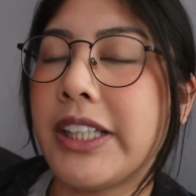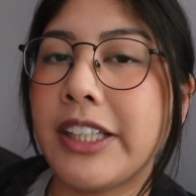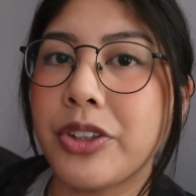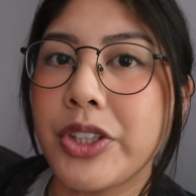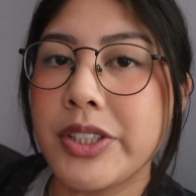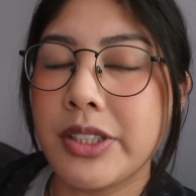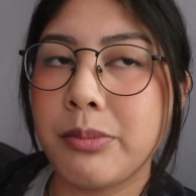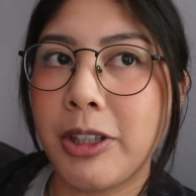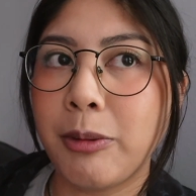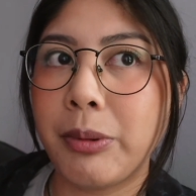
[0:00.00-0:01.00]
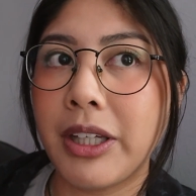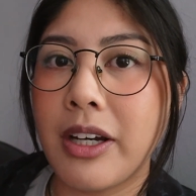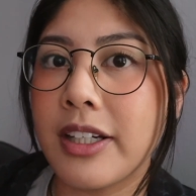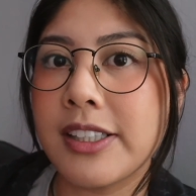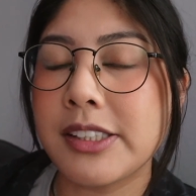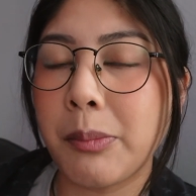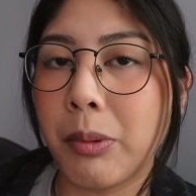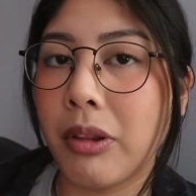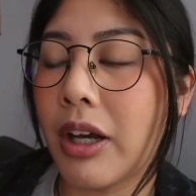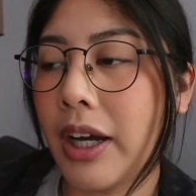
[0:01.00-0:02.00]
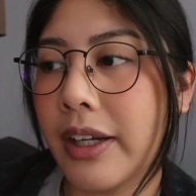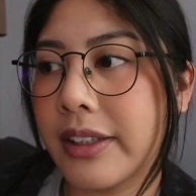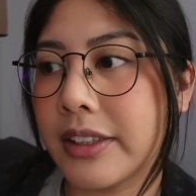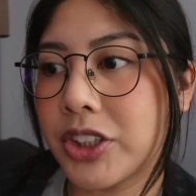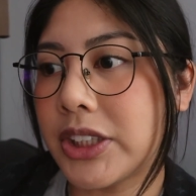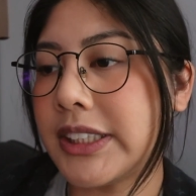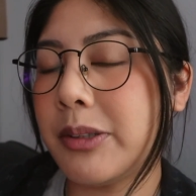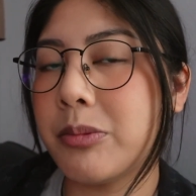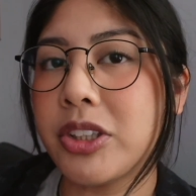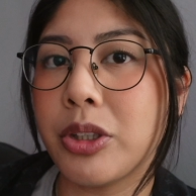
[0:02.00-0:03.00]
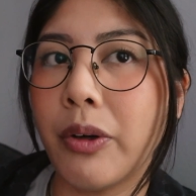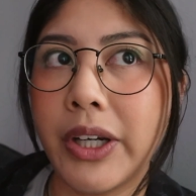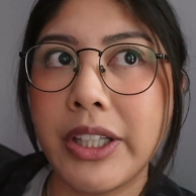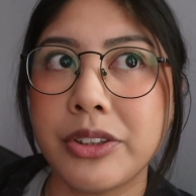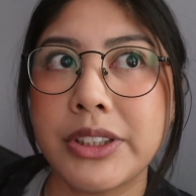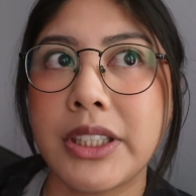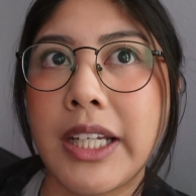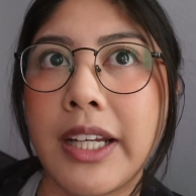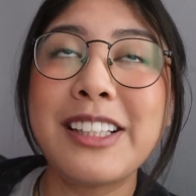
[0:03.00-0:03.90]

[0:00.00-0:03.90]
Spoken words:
interested me because the plot just seems so interesting.